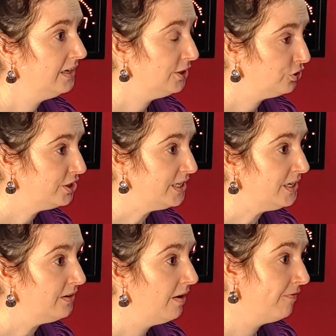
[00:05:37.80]

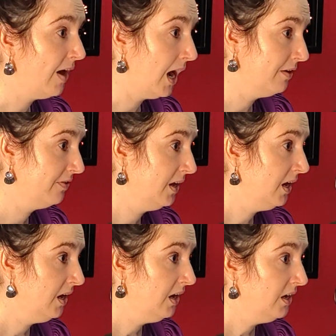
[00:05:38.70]
literacy a
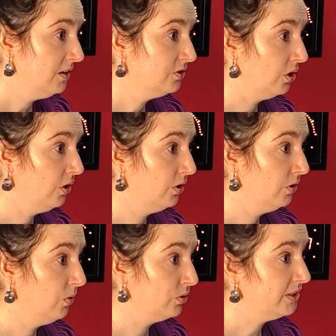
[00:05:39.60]
5,
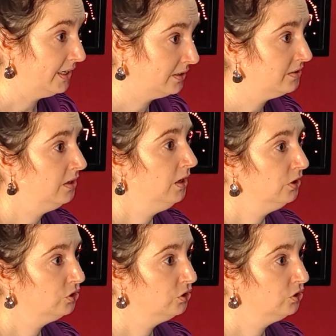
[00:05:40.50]
so or 6.